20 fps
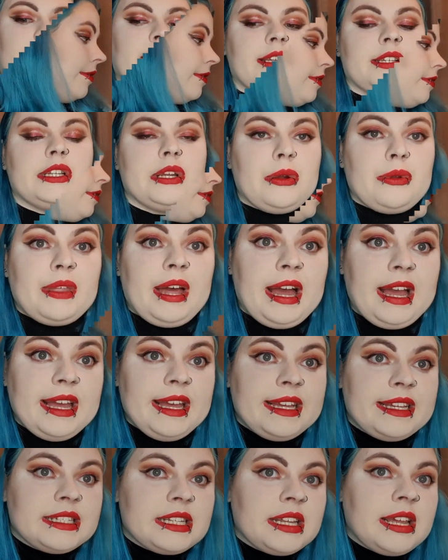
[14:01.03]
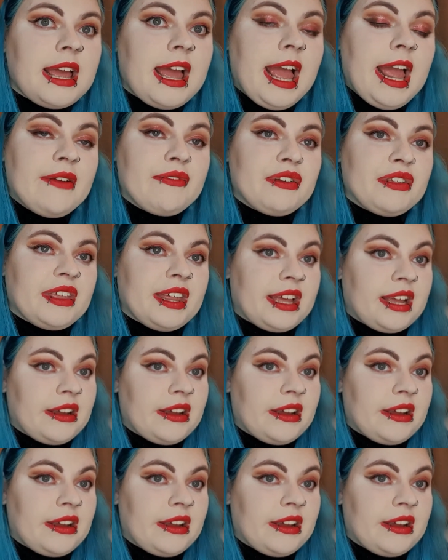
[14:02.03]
So that is everything